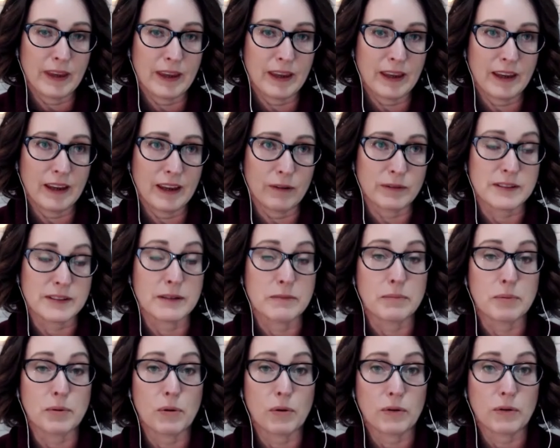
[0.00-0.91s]
it was
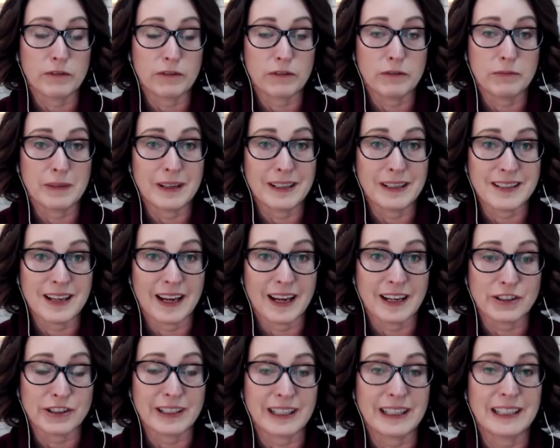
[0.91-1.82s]
important for me to
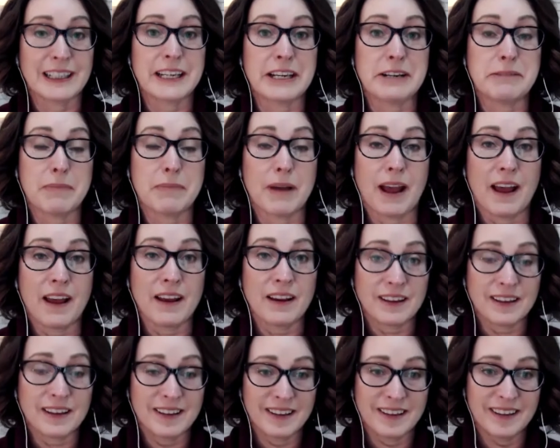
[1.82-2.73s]
actually lean back.
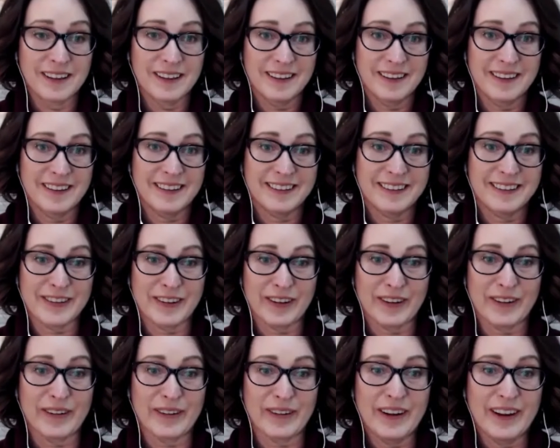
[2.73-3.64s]

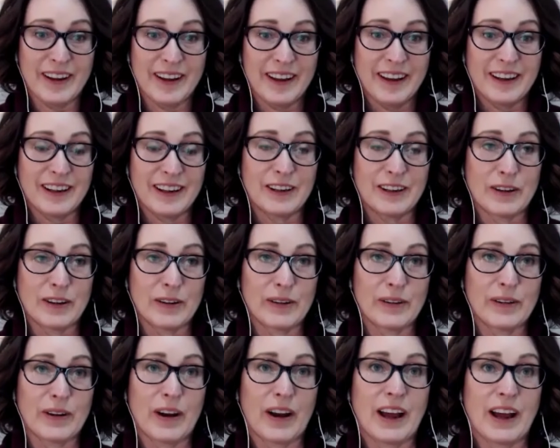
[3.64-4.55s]
So, you
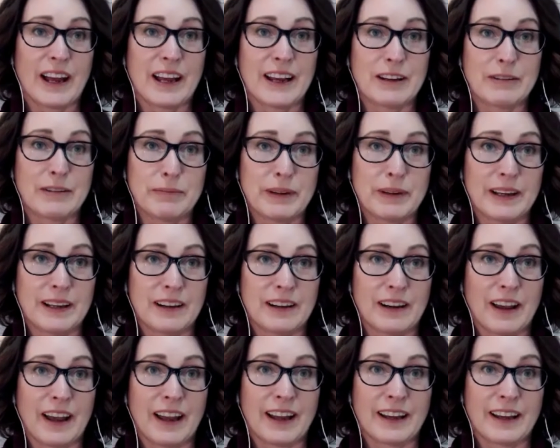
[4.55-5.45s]
know, I had been
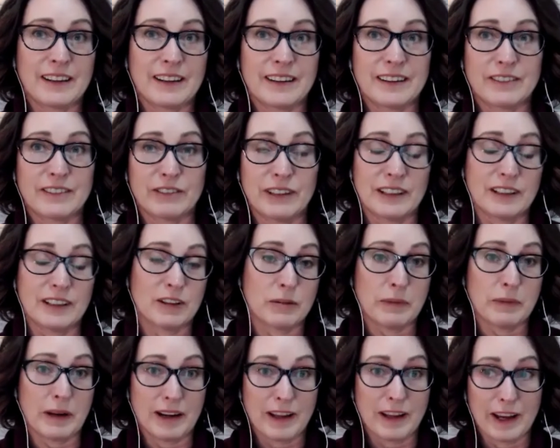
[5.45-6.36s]
like really all
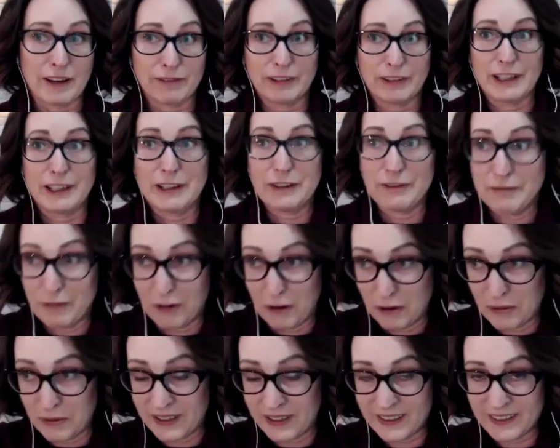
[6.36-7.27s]
my life leaning
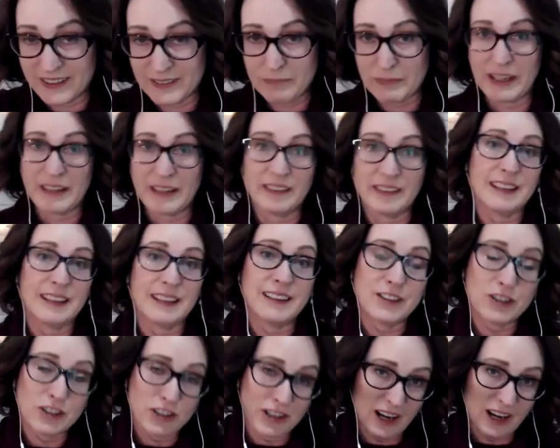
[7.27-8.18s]
forward, being the
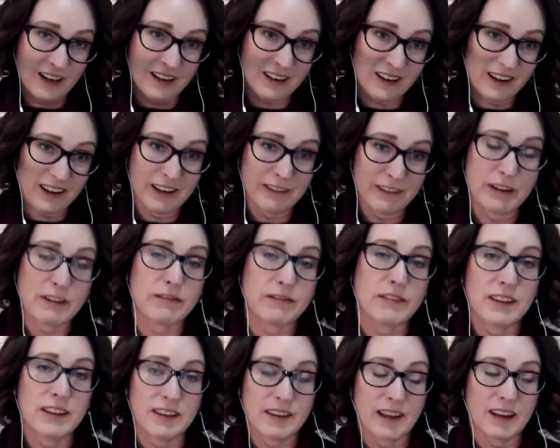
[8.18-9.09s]
initiator of
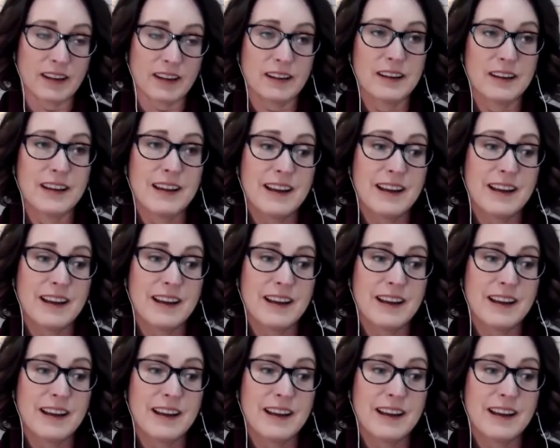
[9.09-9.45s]
everything.